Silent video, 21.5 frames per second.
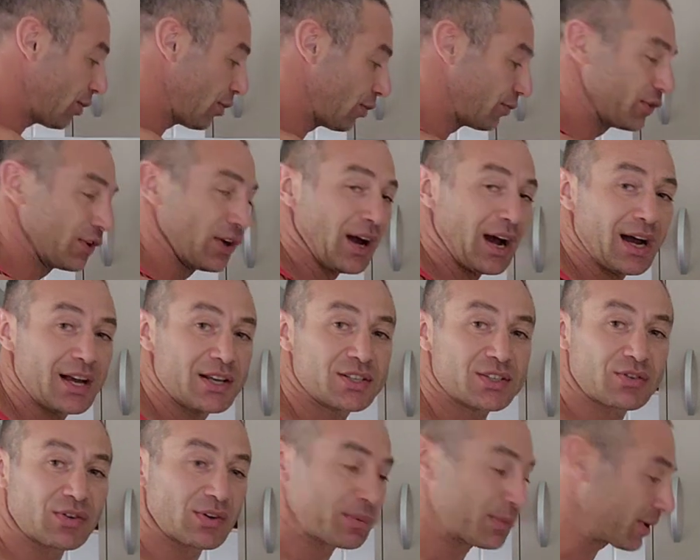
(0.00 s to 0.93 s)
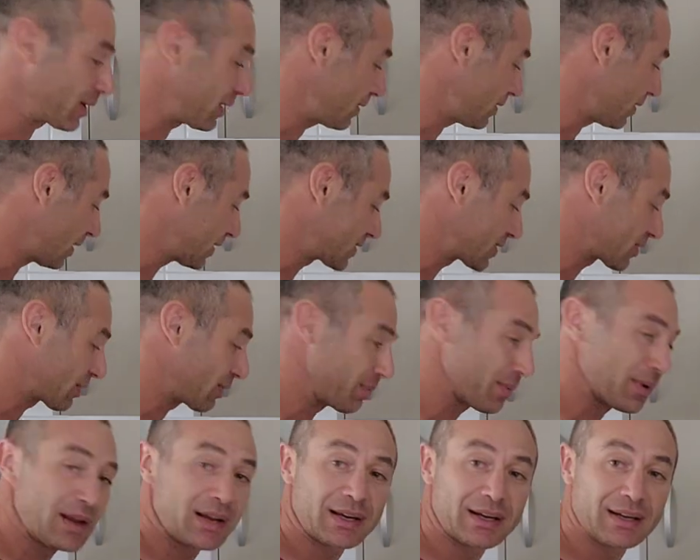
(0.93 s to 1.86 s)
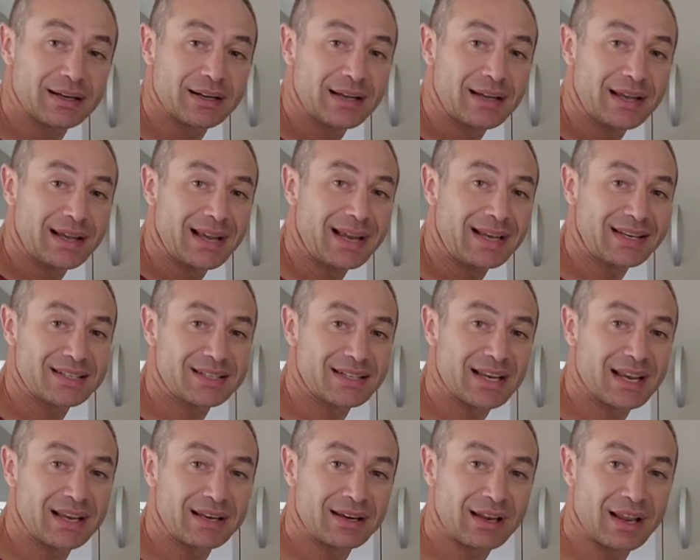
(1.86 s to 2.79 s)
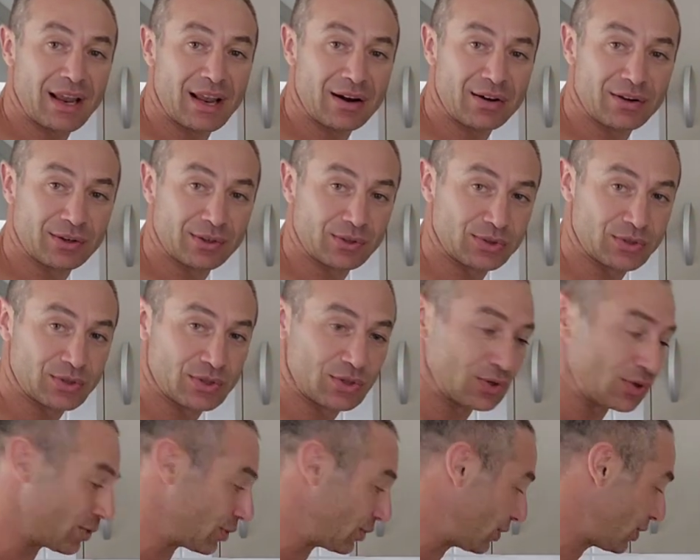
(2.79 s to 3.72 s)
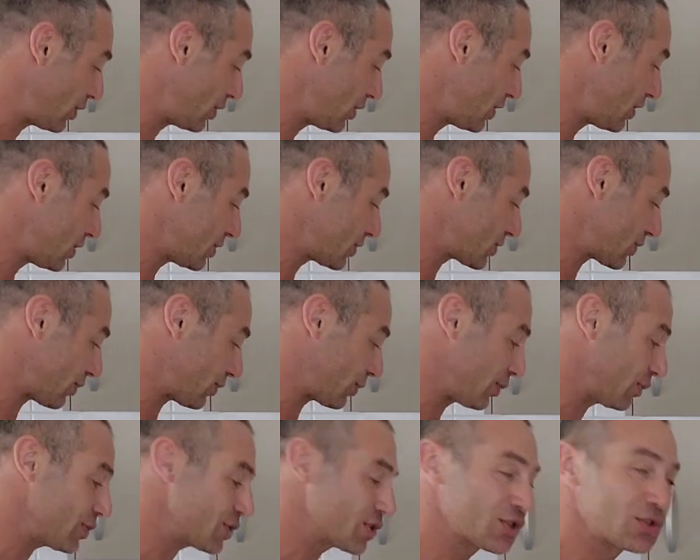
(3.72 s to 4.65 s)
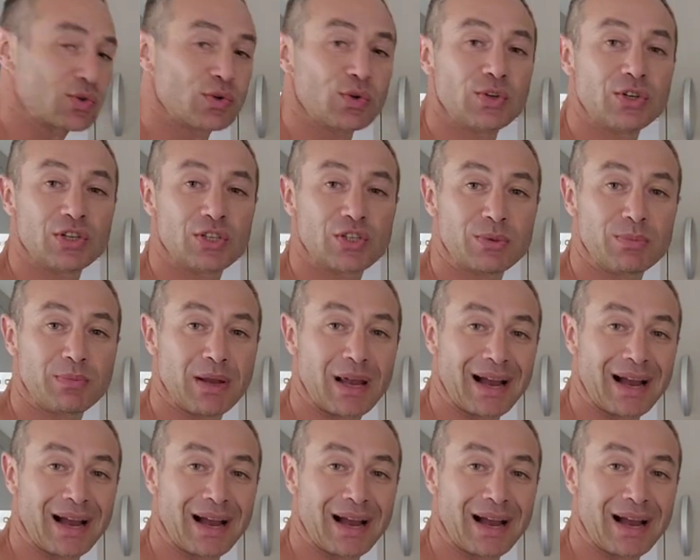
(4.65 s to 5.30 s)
of the ice cream maker has an arrow too. So those two need to be